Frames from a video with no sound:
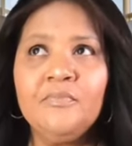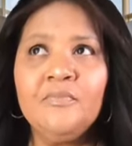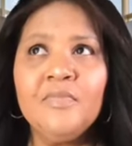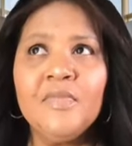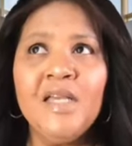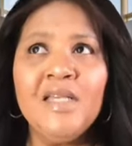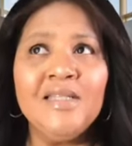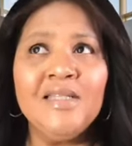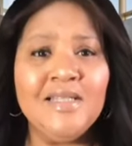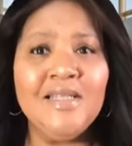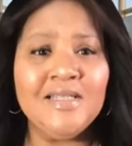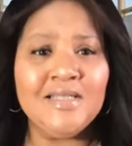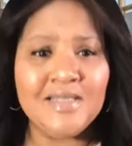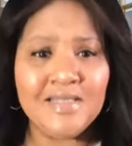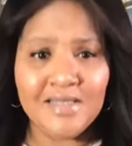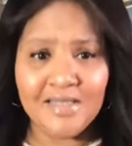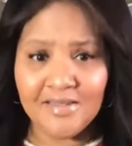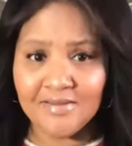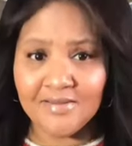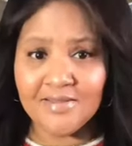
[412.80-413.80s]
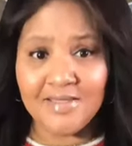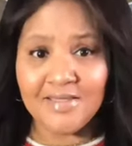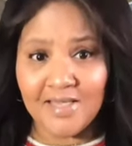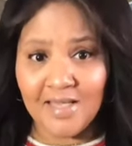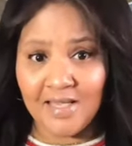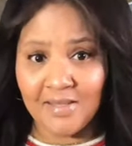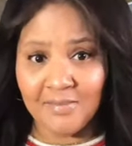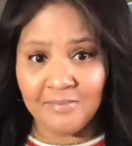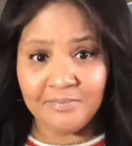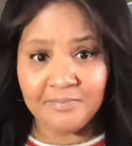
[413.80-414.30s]
Niecy,
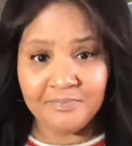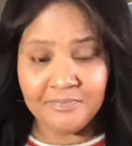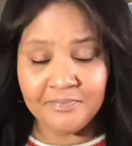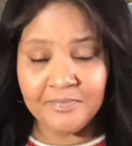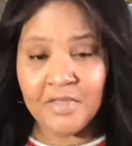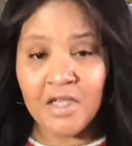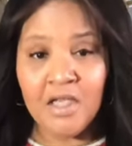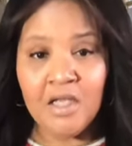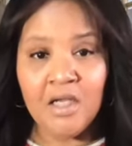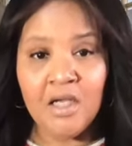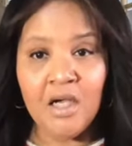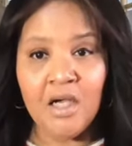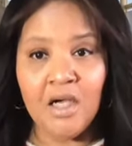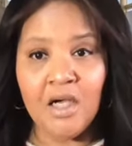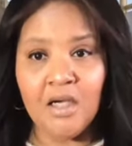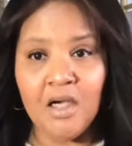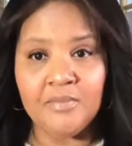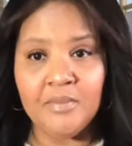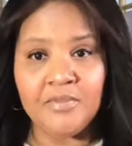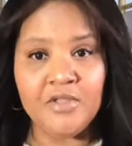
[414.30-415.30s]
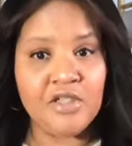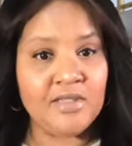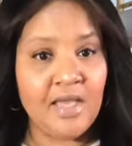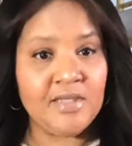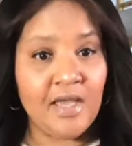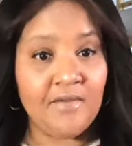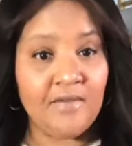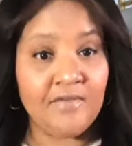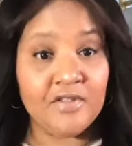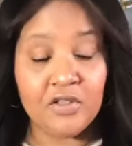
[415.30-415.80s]
same. Um, she doesn't
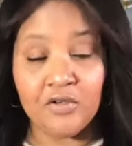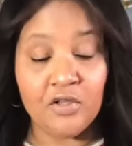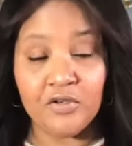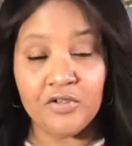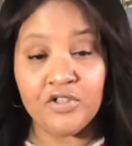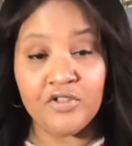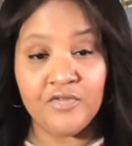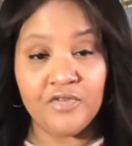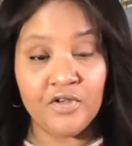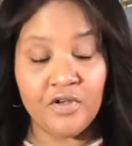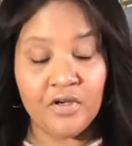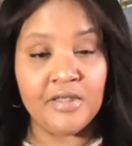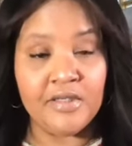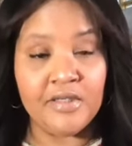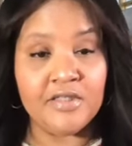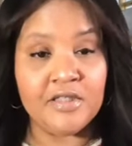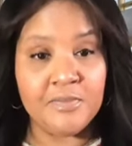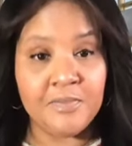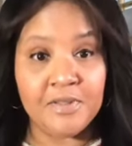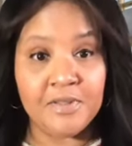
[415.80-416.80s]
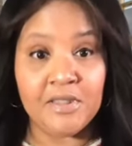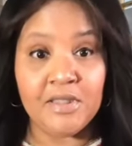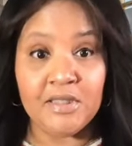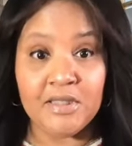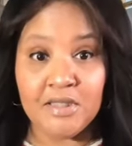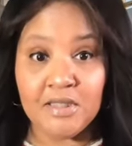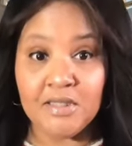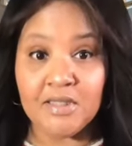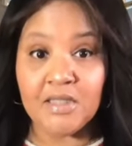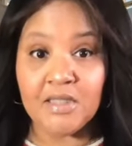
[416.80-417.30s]
have as large of an audience, but
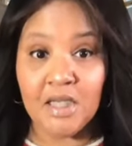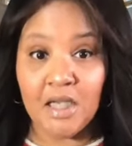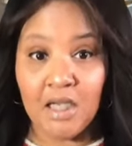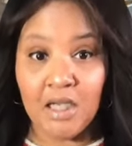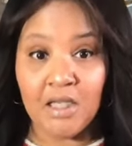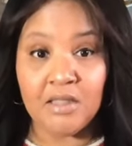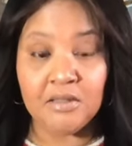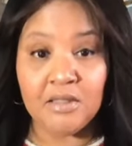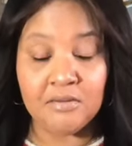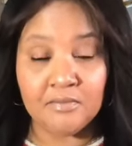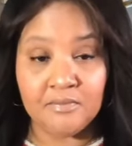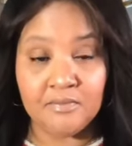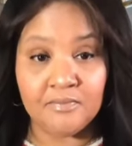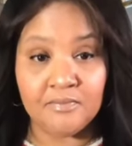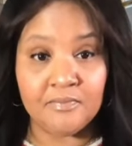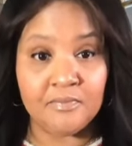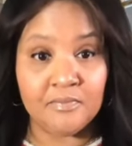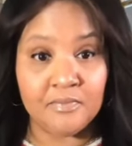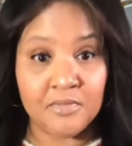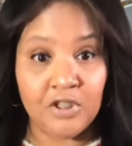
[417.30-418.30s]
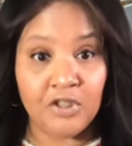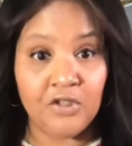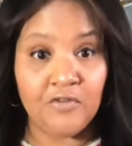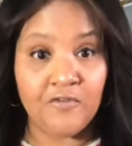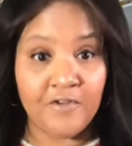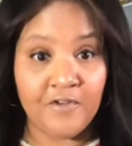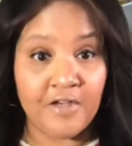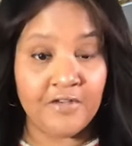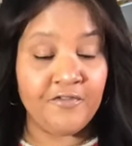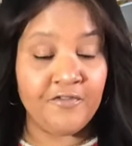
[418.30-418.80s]
Niecy's got, you know,
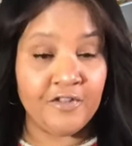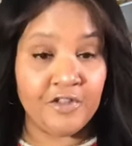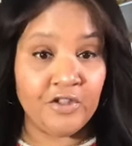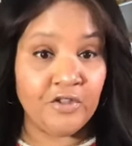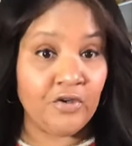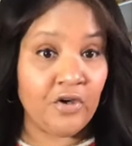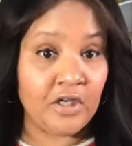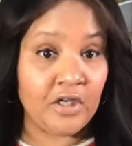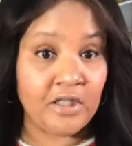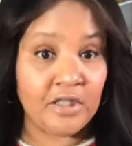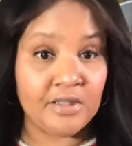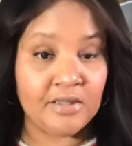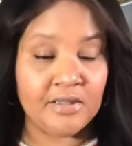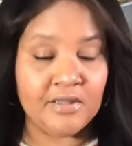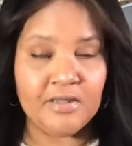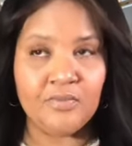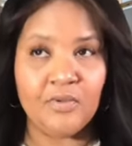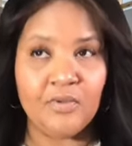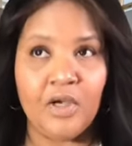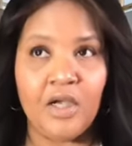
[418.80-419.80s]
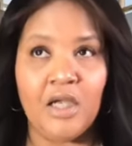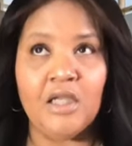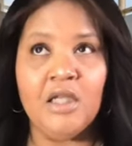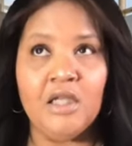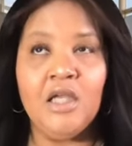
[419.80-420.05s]
five figure audience, right?